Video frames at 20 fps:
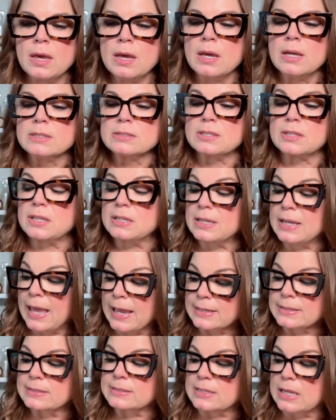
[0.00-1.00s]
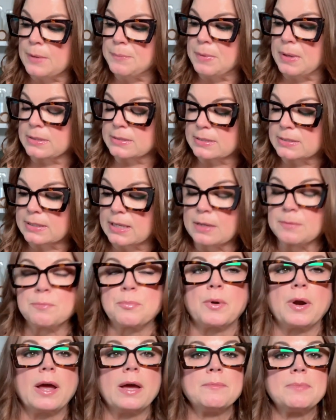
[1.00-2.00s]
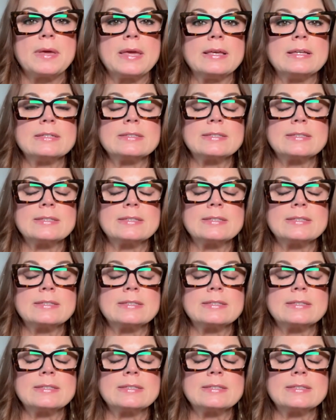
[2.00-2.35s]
So the next step in skin prep is